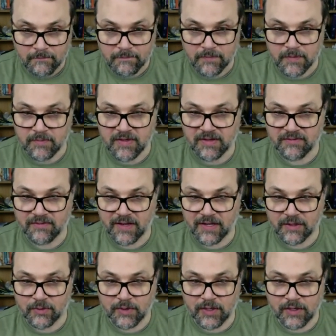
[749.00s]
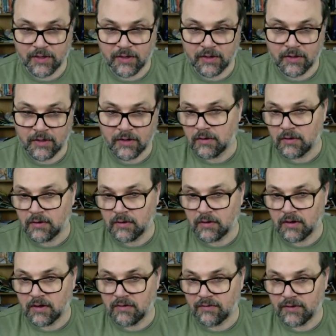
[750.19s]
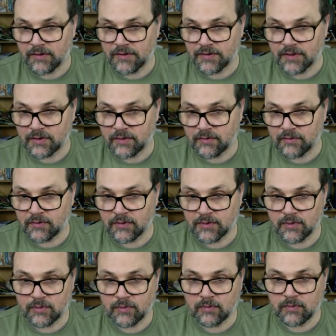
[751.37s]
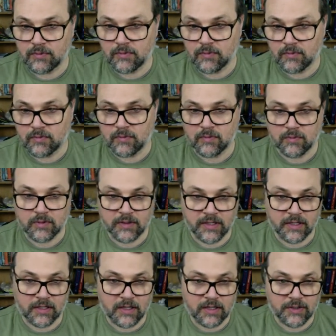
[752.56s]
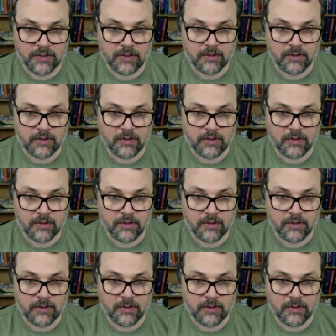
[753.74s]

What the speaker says: the mean value here, the confidence intervals will get larger.